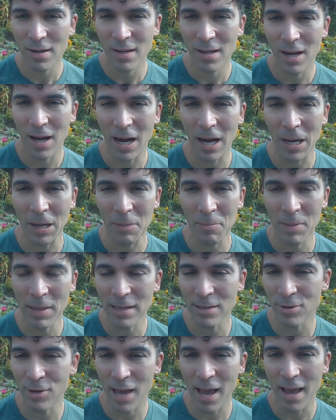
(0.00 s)
but
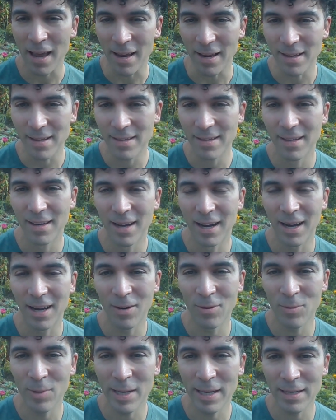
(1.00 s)
that's okay.
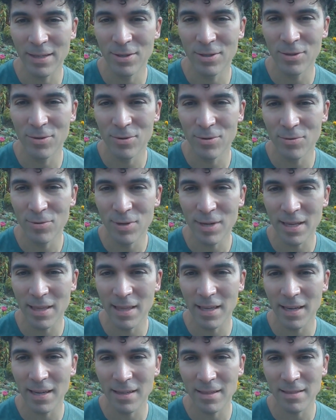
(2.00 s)
We get to do unique
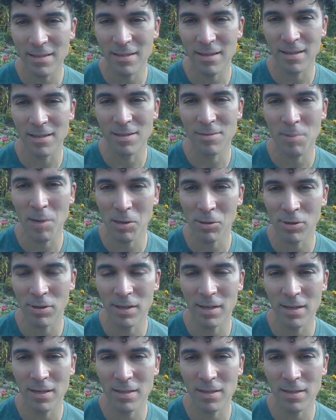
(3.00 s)
things and special things